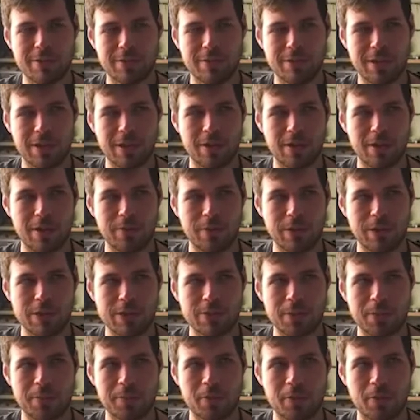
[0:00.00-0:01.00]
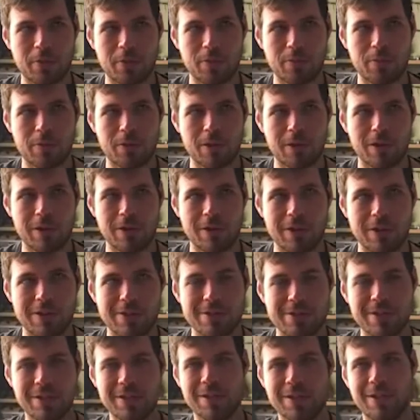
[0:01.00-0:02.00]
that often gets swept under the rug
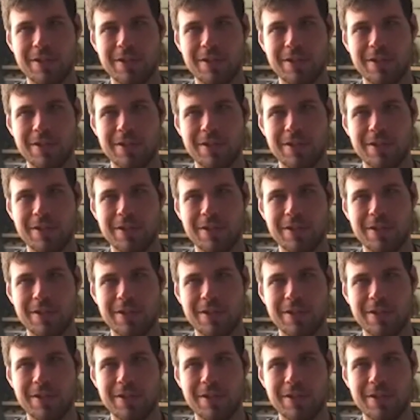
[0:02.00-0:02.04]
is